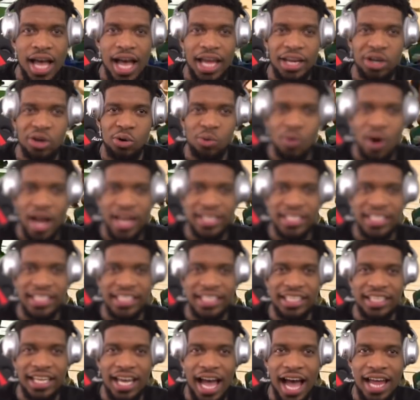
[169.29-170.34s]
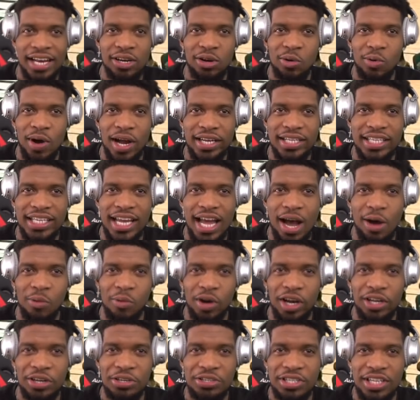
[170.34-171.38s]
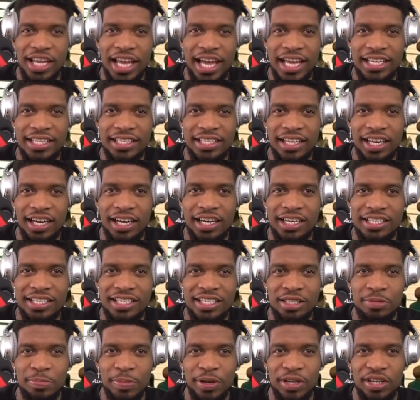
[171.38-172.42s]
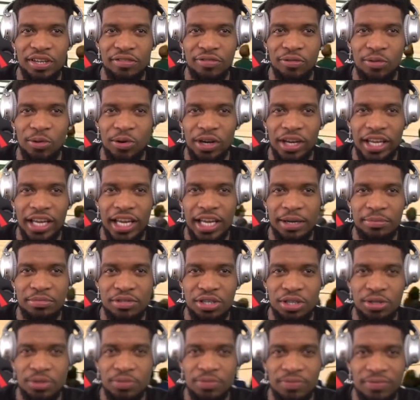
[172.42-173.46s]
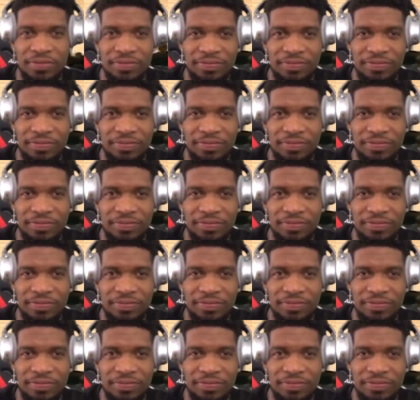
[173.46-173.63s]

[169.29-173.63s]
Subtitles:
I know why Deion Waiters got suspended for a game, too.